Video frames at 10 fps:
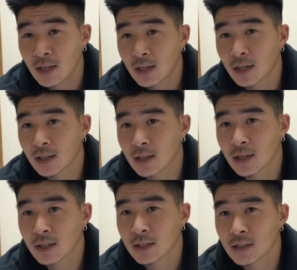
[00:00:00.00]
and
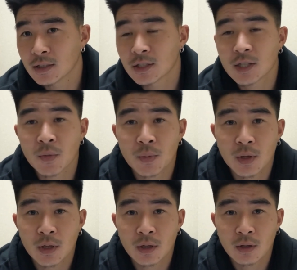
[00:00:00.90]
that is stepping
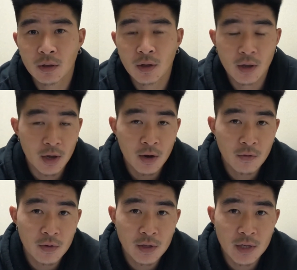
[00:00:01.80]
in
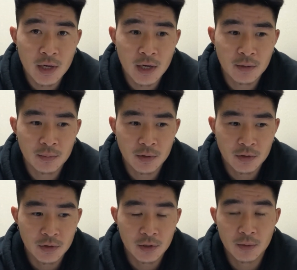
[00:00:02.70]
every time your
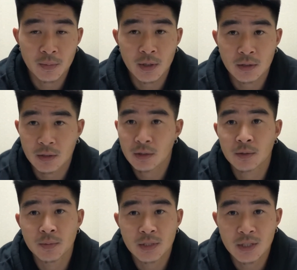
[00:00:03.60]
student makes
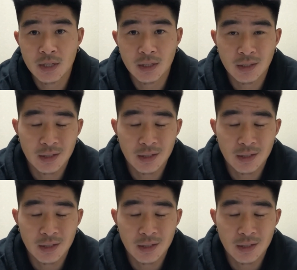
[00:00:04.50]
a mistake,